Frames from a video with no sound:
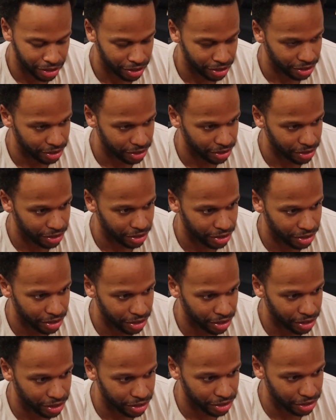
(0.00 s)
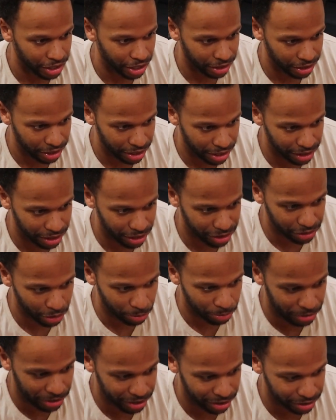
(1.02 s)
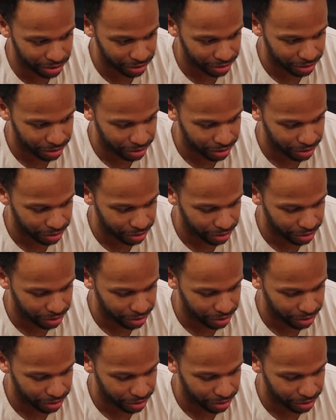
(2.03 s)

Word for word: over-exaggerating. Yeah, hello. Yo, Peter.